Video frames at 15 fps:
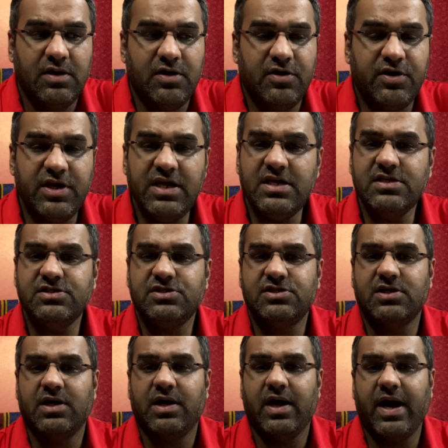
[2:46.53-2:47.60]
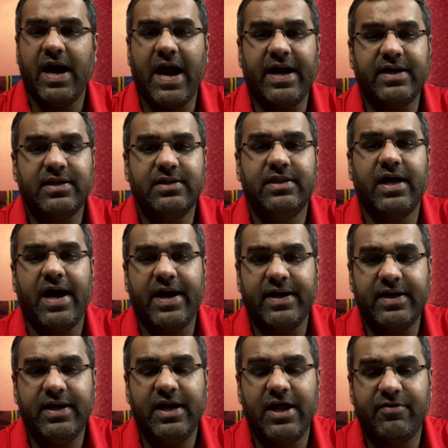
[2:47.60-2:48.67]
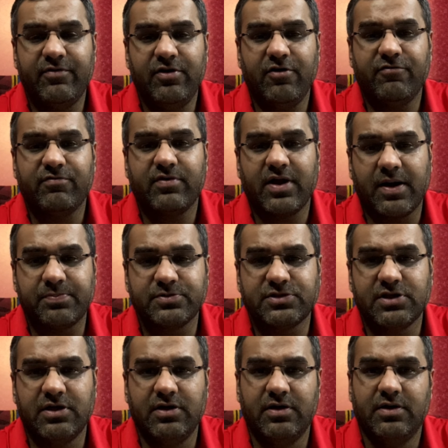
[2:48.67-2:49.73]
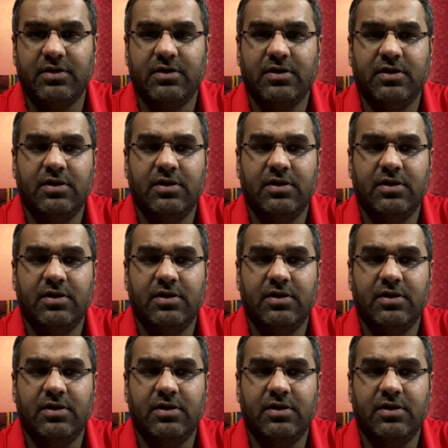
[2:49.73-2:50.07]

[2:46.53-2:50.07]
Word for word: reached at that level of corruption